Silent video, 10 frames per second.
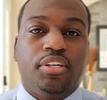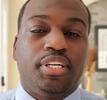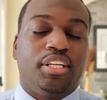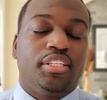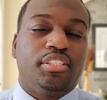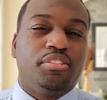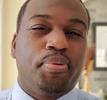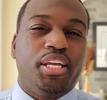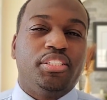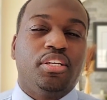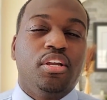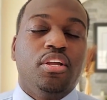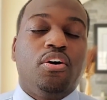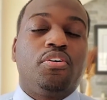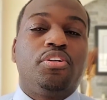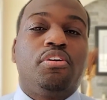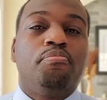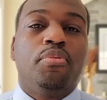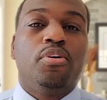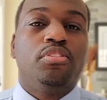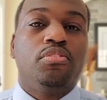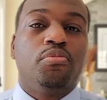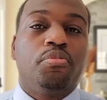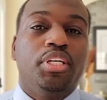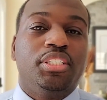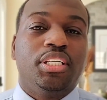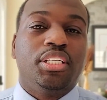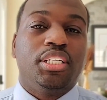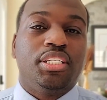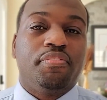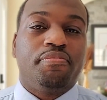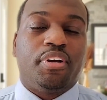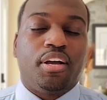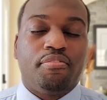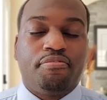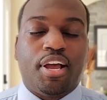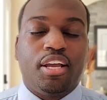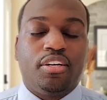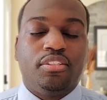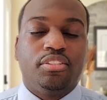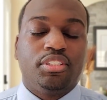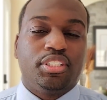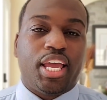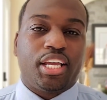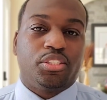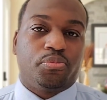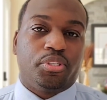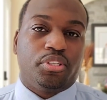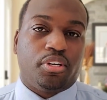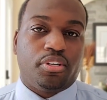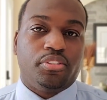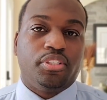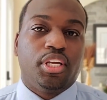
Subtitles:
Now, this is based on your most recent file tax returns.